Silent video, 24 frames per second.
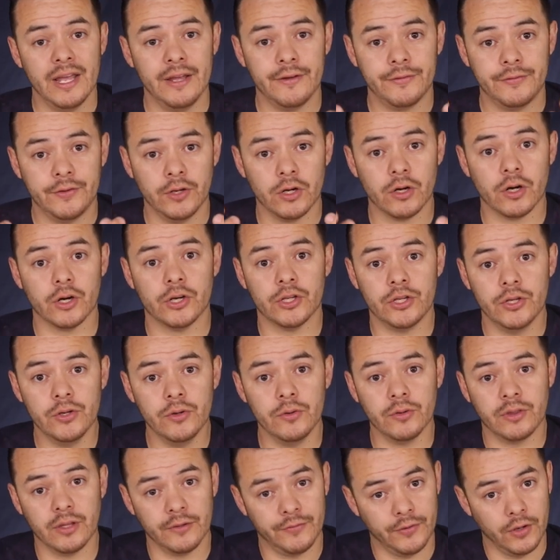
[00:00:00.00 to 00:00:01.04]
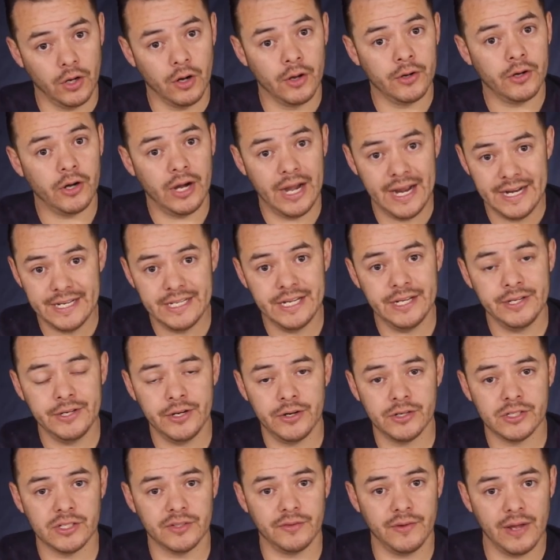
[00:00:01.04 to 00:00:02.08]
if you're a youth, if you're under 18
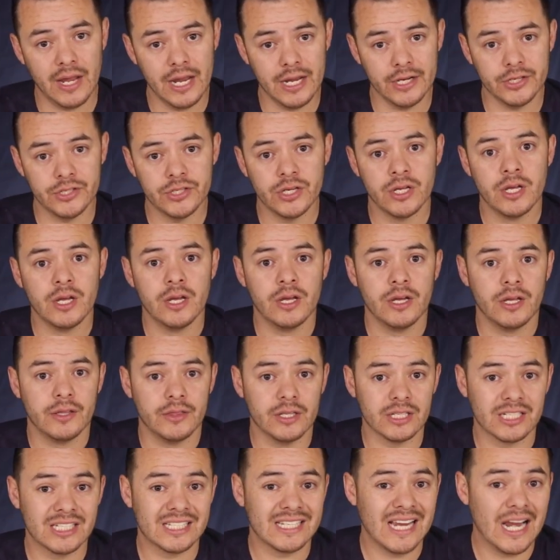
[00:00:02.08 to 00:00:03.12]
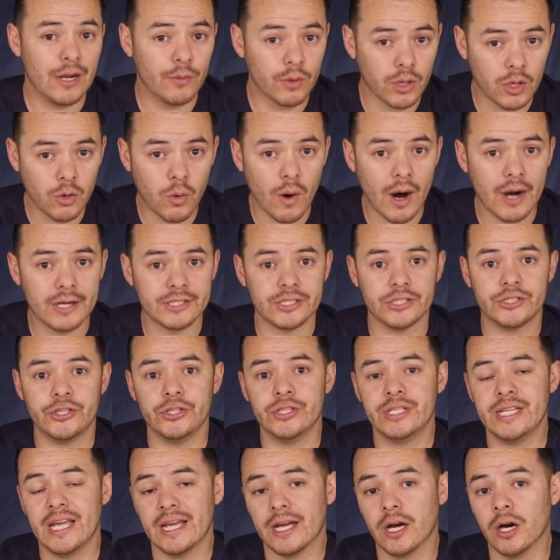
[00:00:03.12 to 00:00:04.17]
years of age, the state requires that
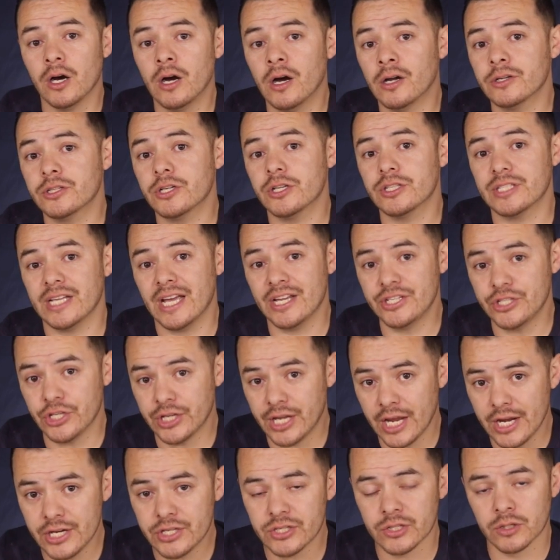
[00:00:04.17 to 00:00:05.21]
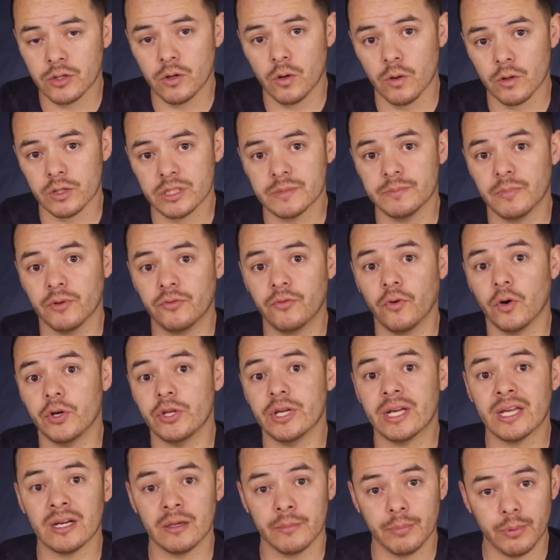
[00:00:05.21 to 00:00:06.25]
you take a hunter's education course before
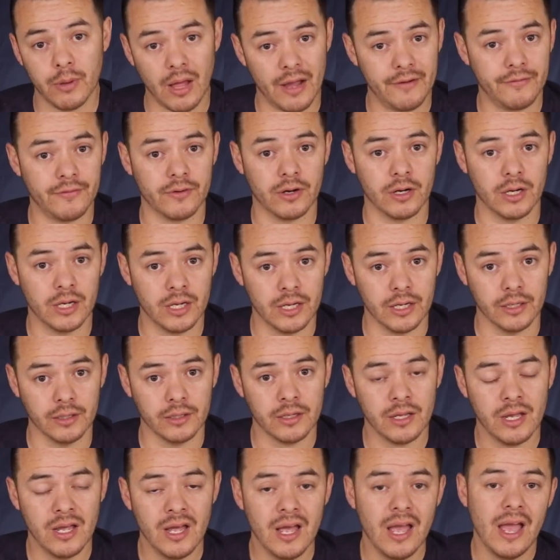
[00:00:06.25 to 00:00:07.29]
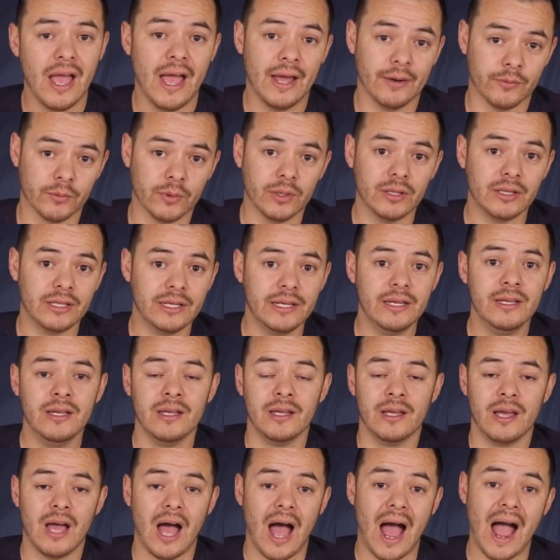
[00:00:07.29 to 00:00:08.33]
you can apply for a hunt. And really,
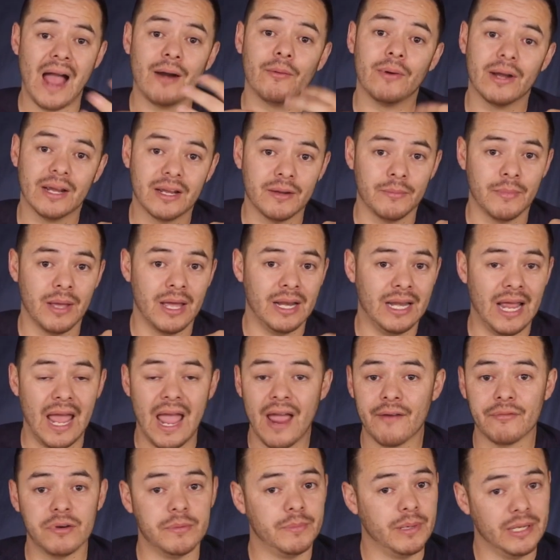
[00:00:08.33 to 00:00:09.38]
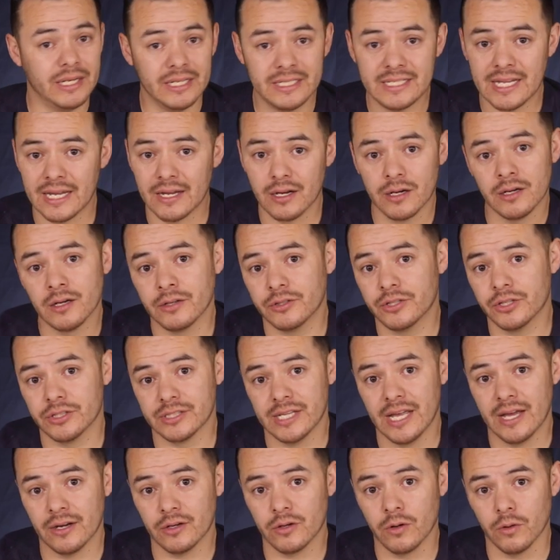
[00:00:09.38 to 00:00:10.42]
I recommend everybody take a
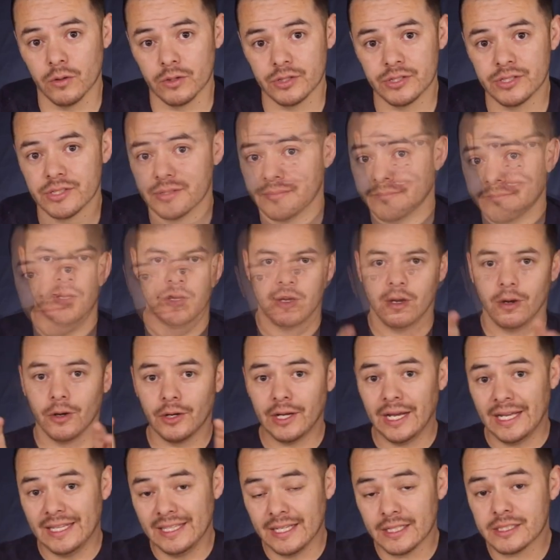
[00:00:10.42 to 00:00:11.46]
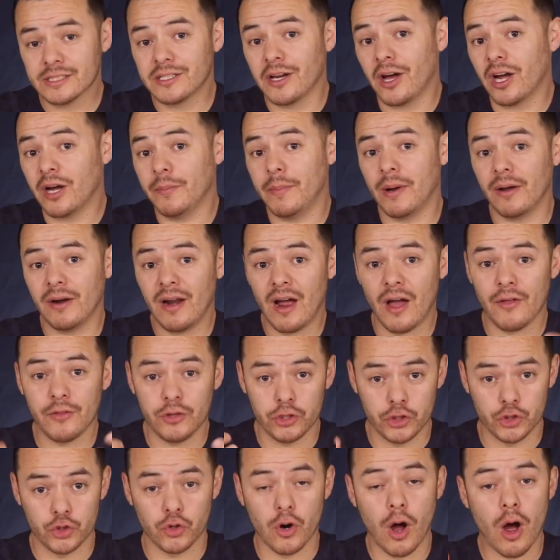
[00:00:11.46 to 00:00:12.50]
hunter's ed course. Okay, let's talk about how the
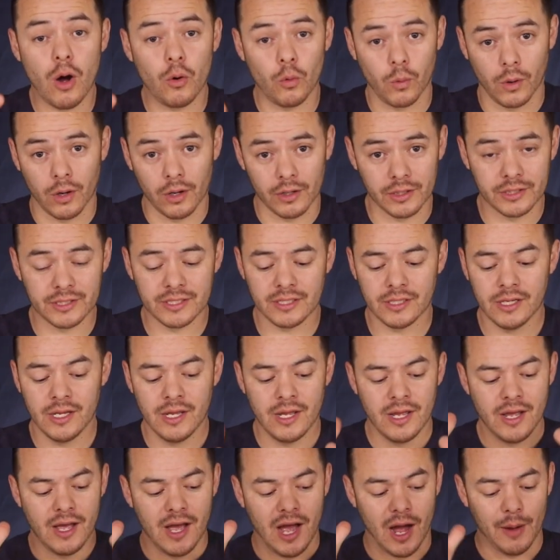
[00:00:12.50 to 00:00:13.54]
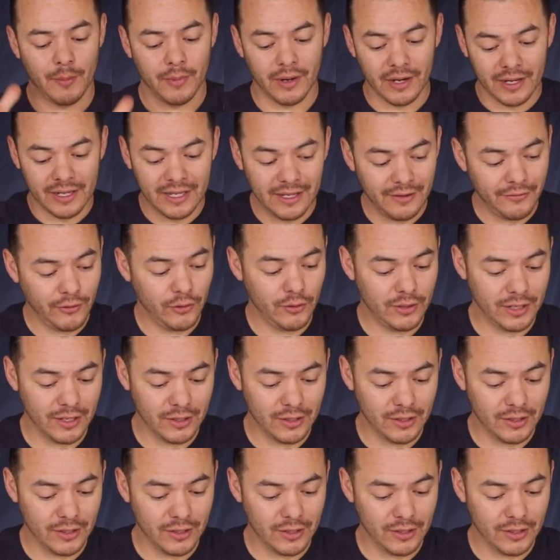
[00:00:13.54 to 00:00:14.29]
draw works. I'm gonna give you an